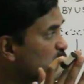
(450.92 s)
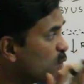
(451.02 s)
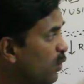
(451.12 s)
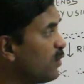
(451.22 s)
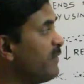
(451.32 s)

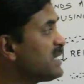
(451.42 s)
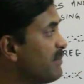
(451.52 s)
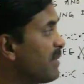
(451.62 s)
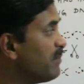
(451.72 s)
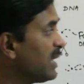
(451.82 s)
So
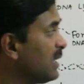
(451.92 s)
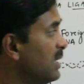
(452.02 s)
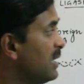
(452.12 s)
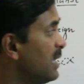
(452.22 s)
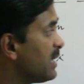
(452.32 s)
always remember
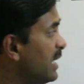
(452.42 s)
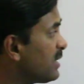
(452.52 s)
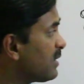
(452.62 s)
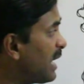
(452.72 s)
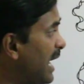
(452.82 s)

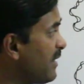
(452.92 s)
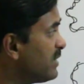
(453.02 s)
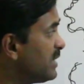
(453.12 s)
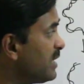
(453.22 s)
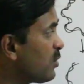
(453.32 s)
that I
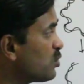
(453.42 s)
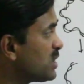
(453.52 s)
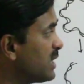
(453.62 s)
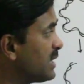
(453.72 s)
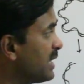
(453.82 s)
have written a
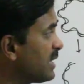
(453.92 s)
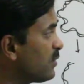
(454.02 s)
question here,